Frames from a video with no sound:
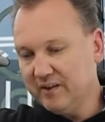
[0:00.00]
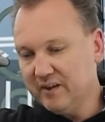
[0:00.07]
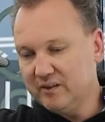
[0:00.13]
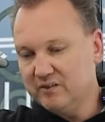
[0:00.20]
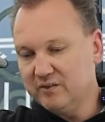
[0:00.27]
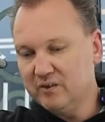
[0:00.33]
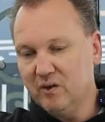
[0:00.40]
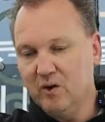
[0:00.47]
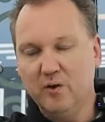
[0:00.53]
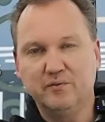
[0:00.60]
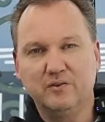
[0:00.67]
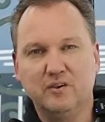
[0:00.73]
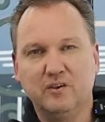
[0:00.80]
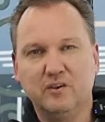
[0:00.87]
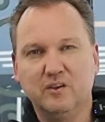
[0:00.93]
it's
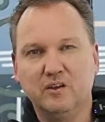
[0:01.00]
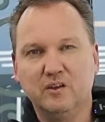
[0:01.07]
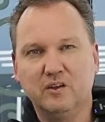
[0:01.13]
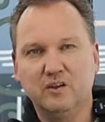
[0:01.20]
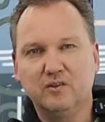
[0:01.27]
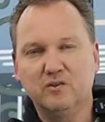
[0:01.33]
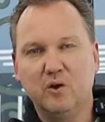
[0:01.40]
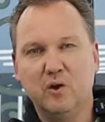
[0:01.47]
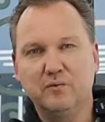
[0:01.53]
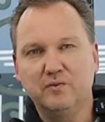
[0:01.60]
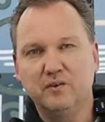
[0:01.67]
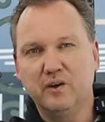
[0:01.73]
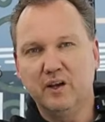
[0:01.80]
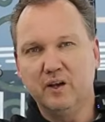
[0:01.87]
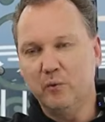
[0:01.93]
often a
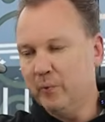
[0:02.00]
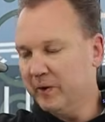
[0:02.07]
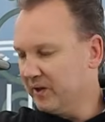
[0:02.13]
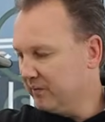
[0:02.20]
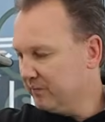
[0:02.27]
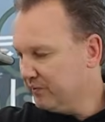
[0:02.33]
softer and a weaker